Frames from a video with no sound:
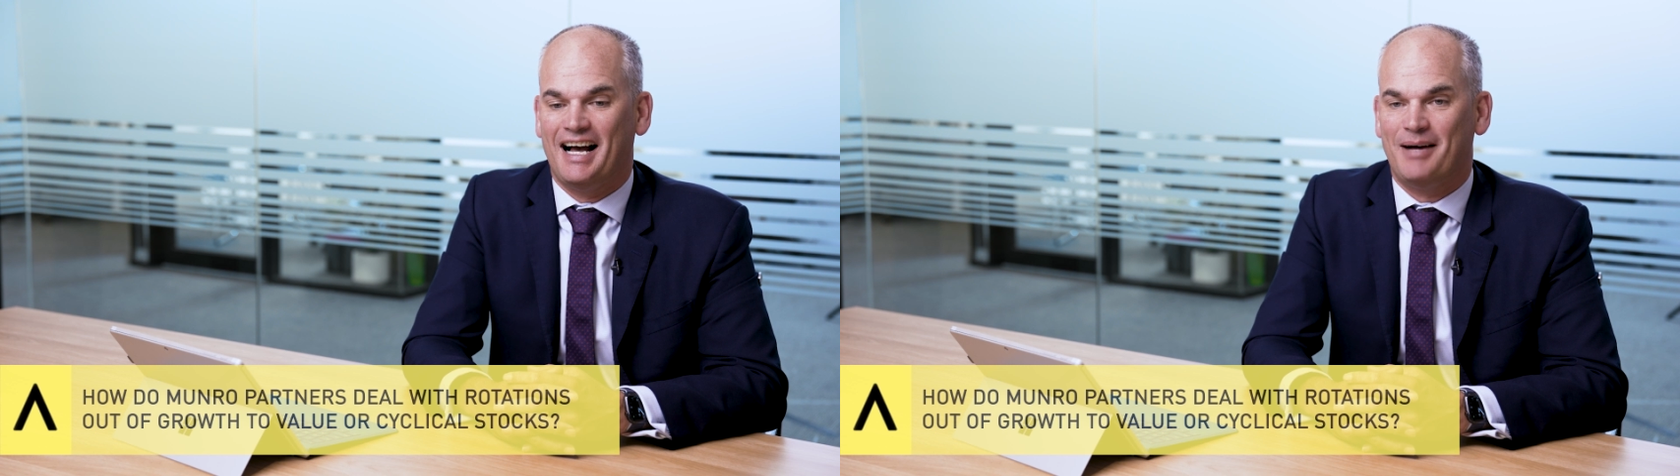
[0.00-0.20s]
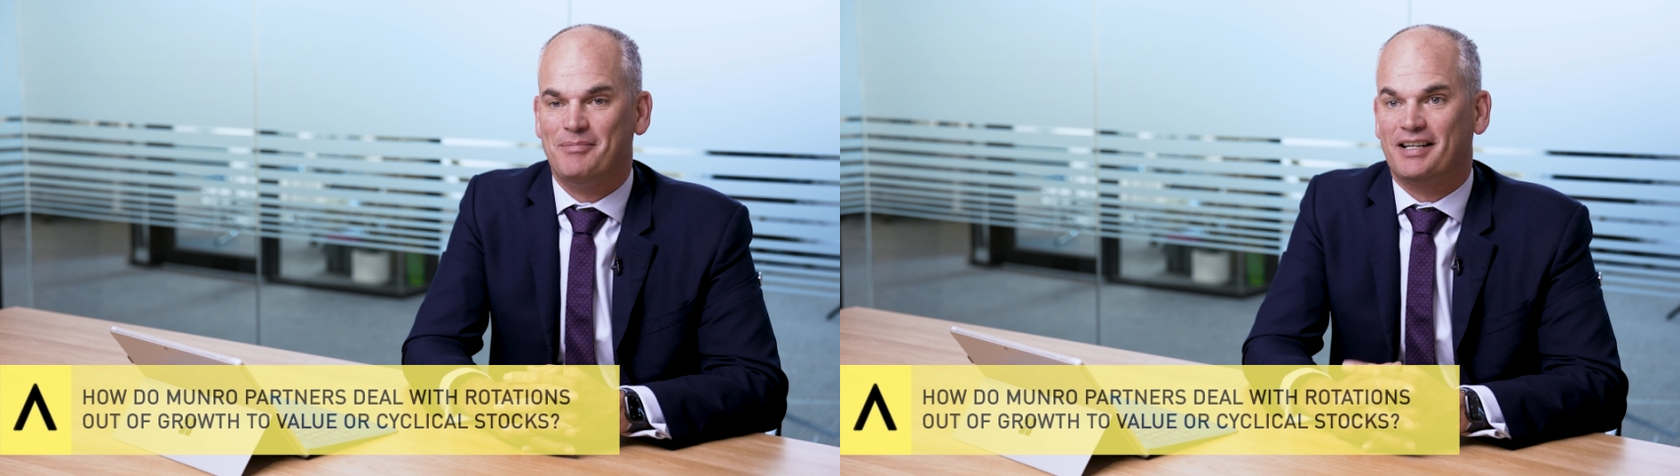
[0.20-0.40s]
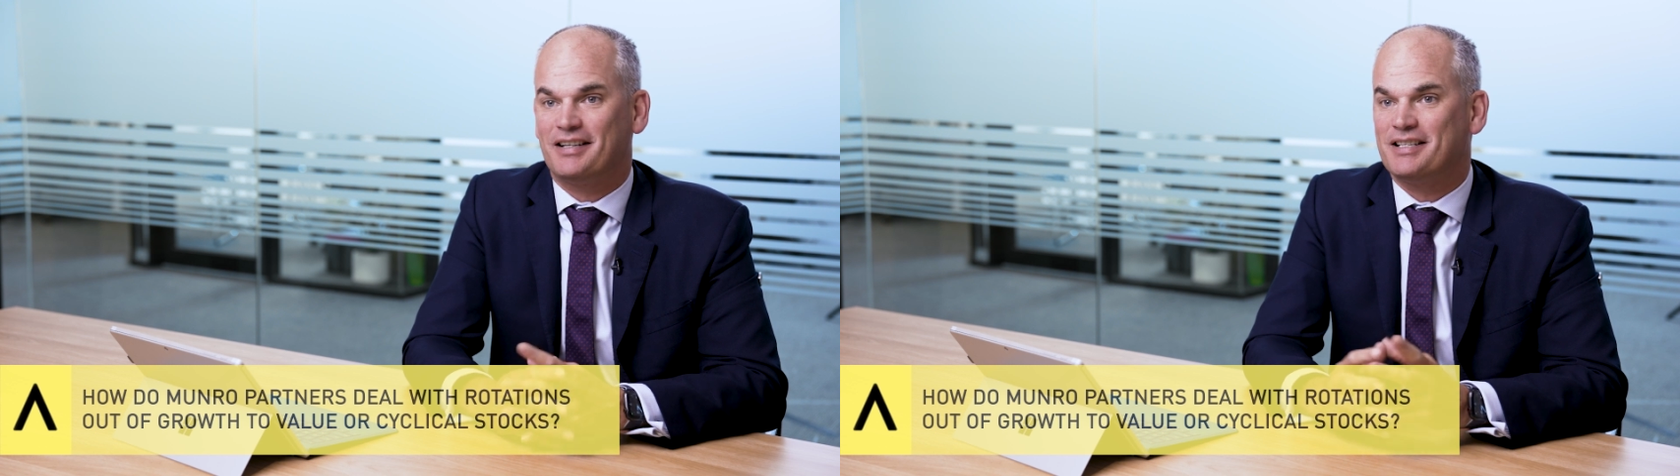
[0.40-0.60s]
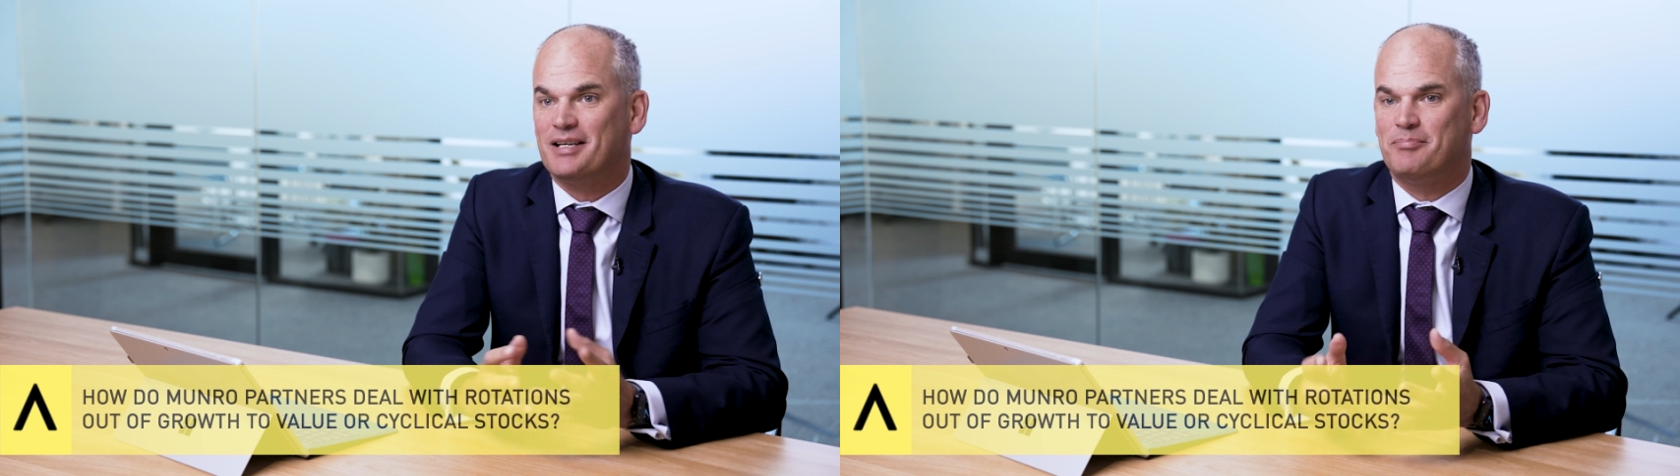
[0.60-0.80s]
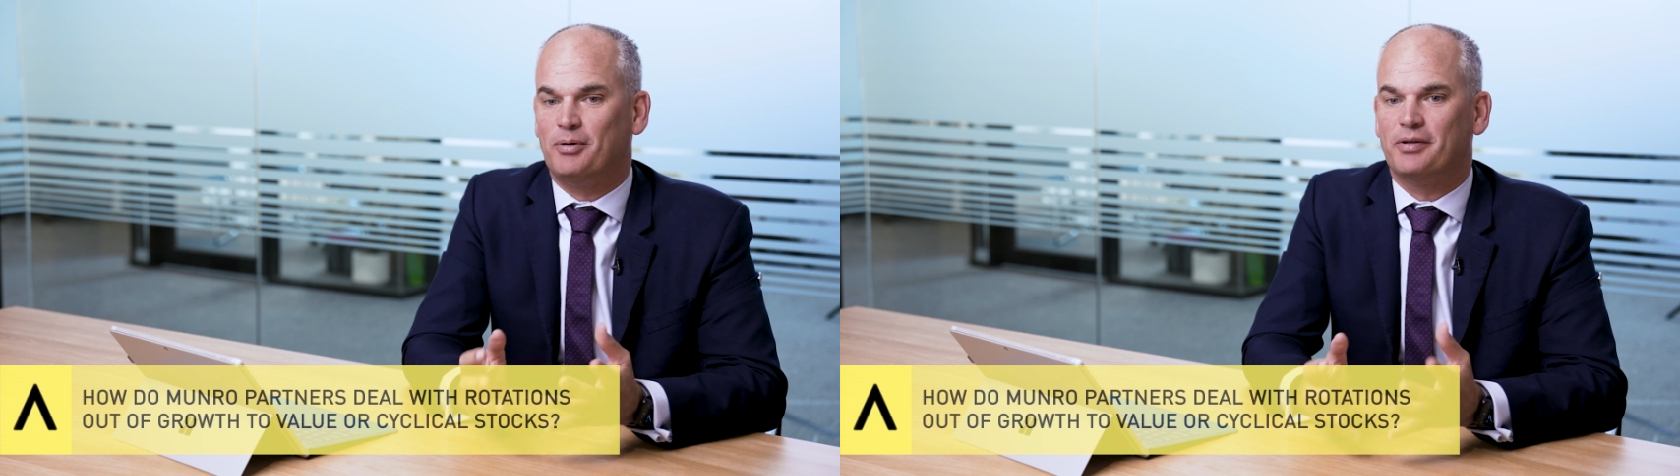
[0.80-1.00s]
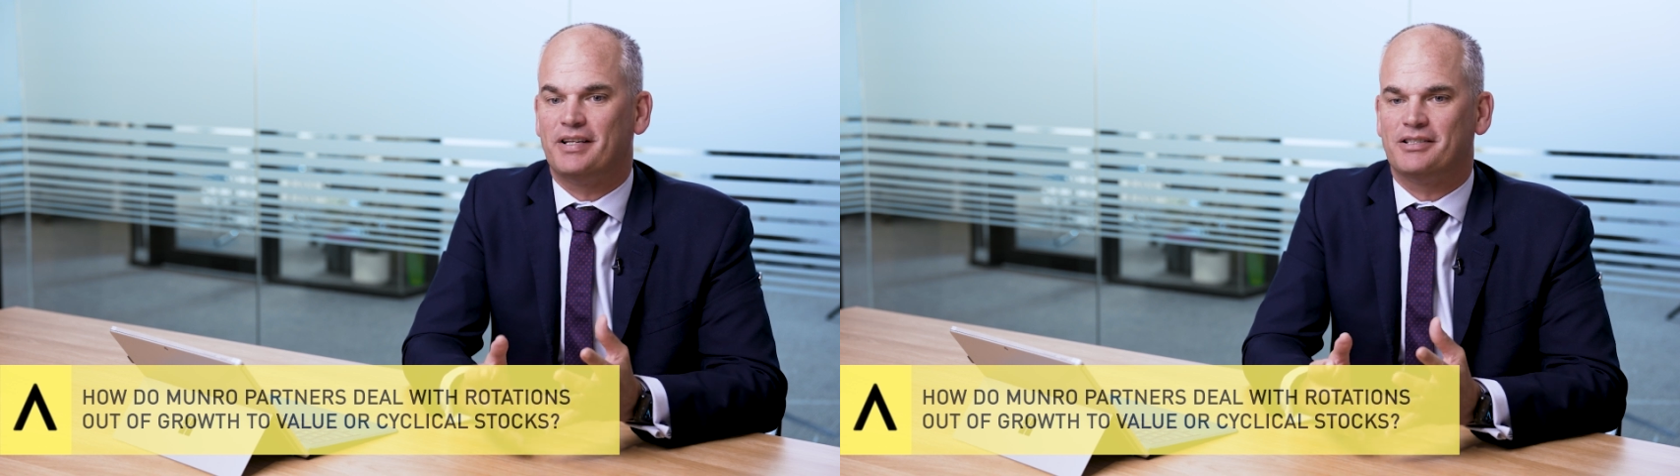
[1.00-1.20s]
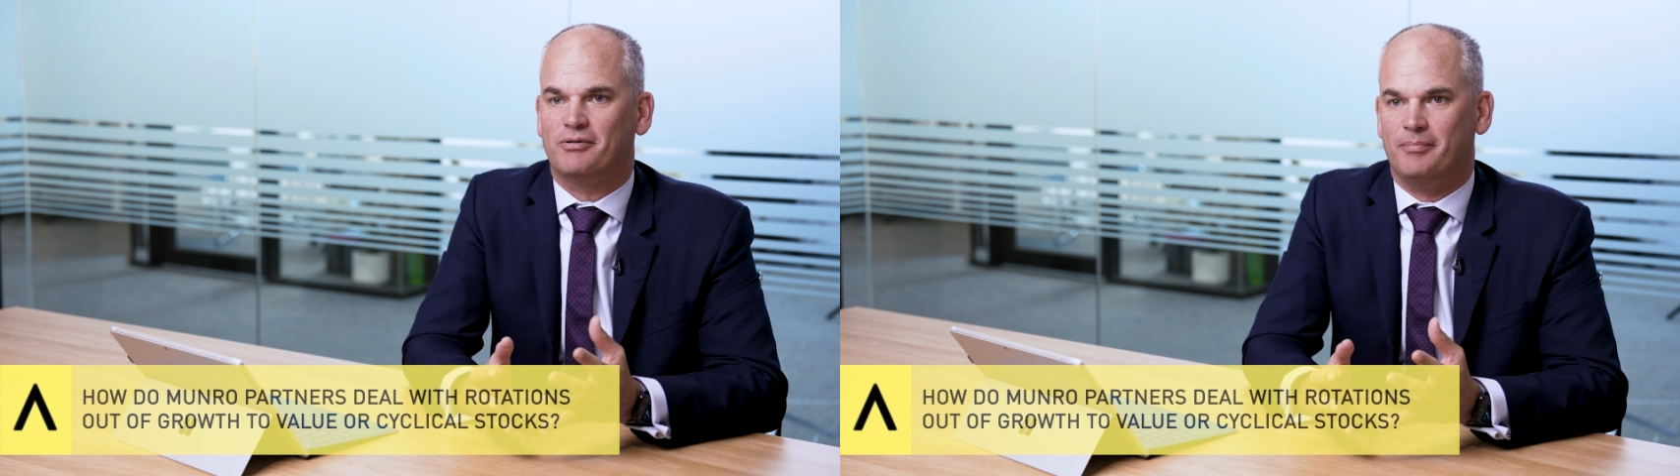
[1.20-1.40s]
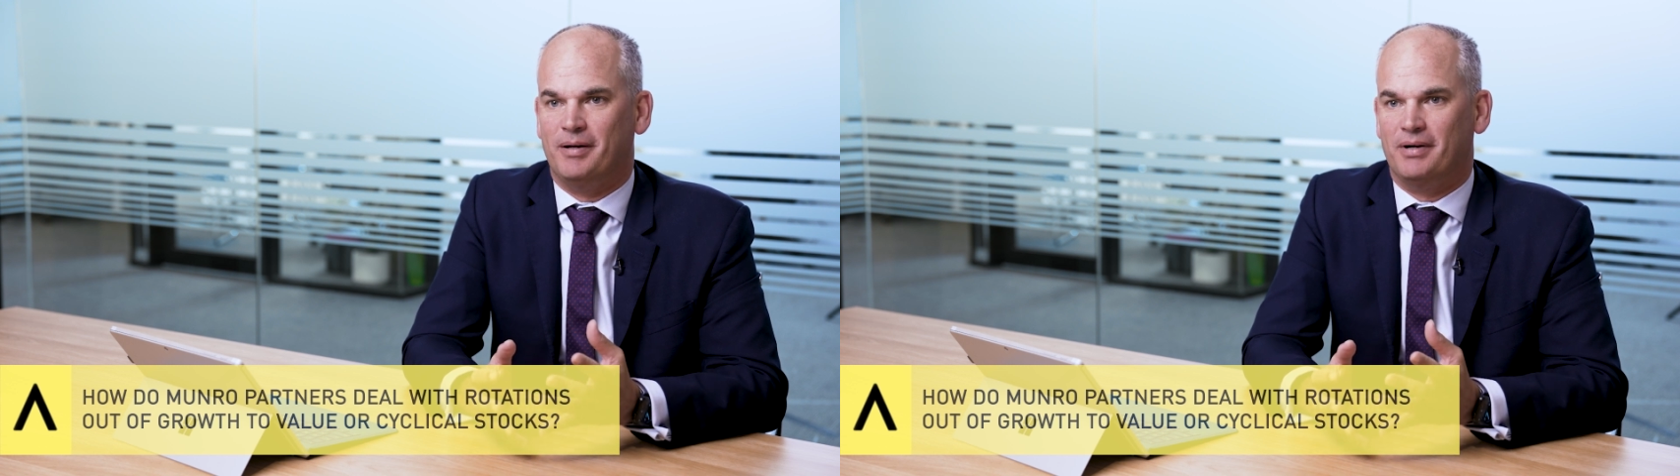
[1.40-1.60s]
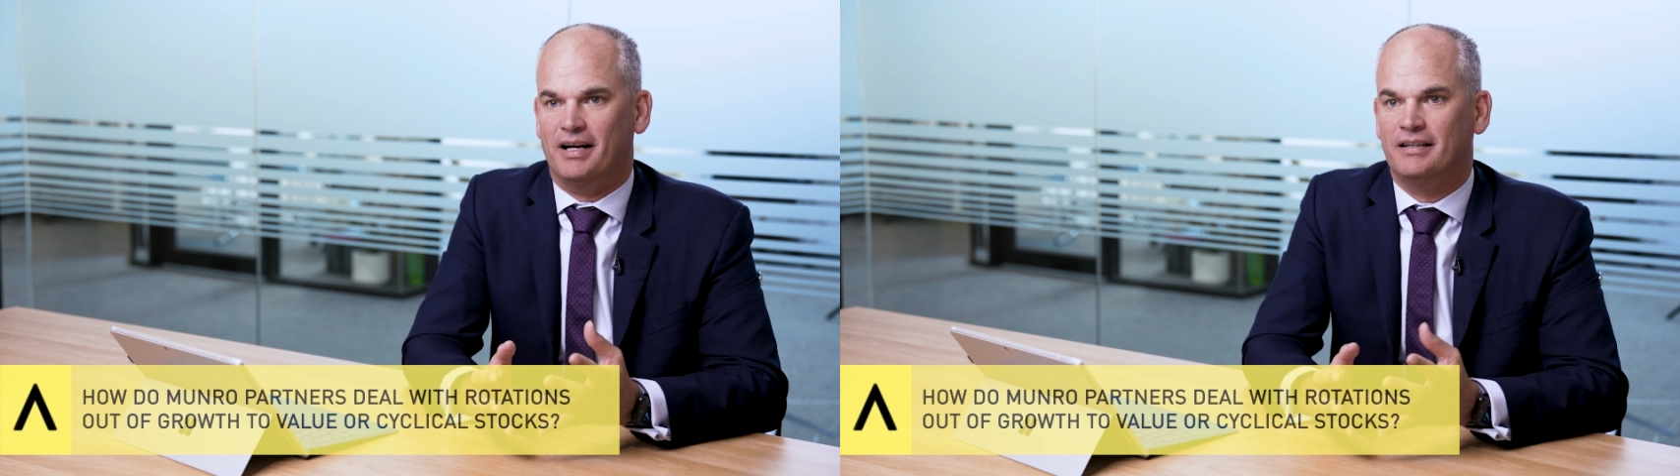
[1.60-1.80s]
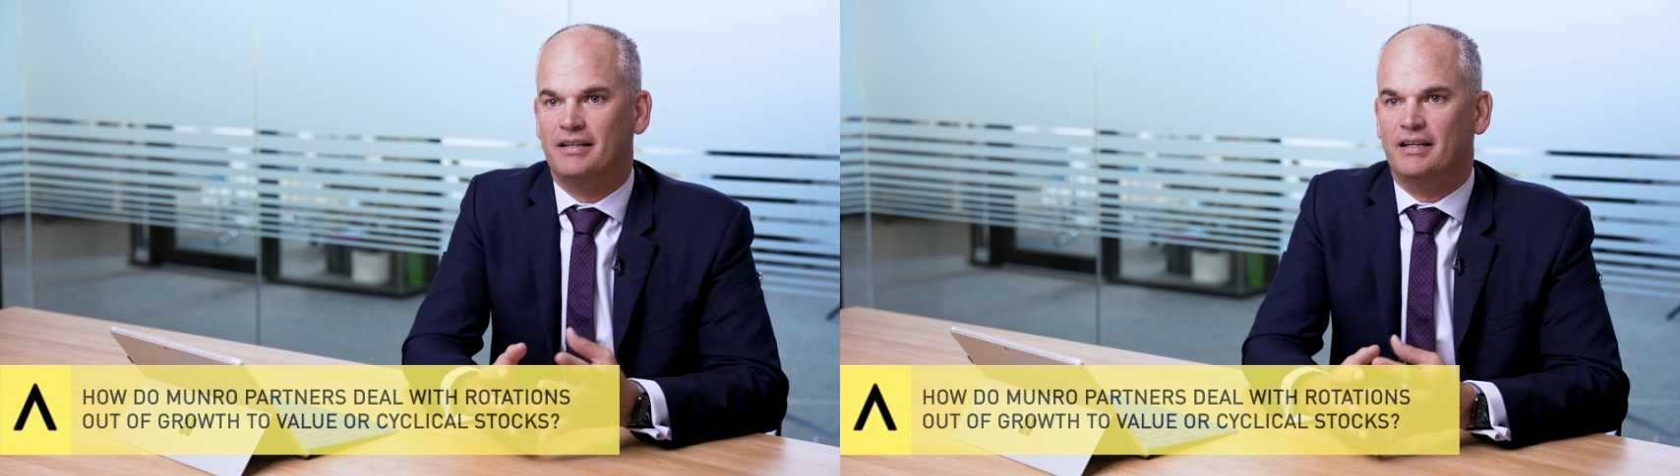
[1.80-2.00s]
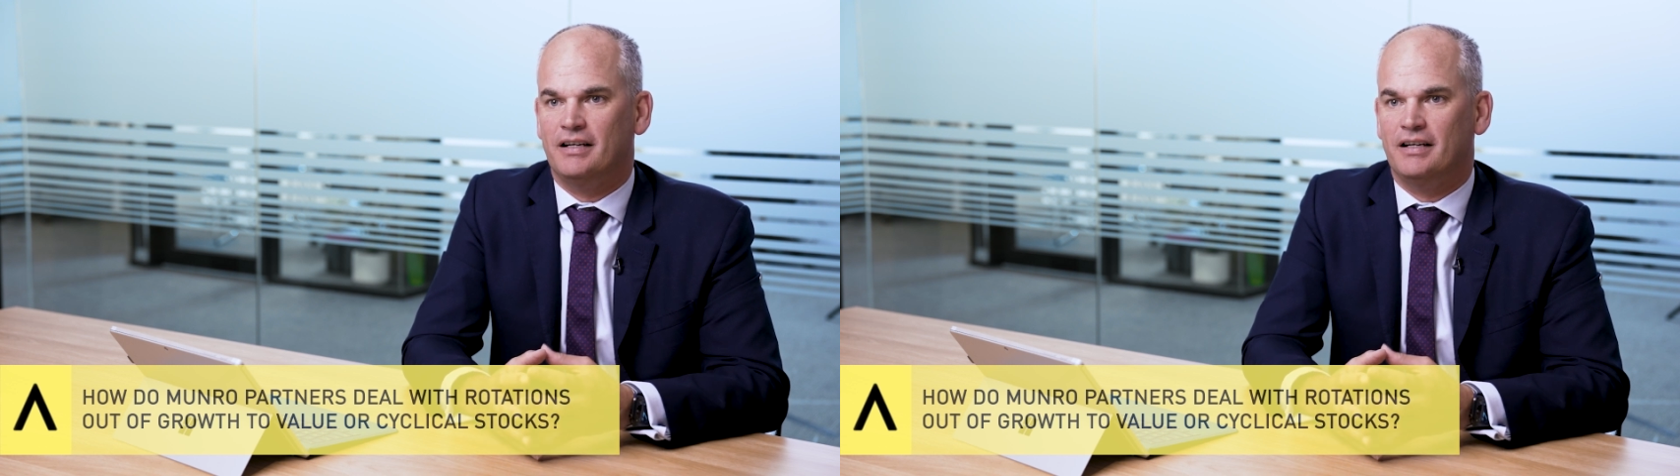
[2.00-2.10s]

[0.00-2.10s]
And I think the important thing to remember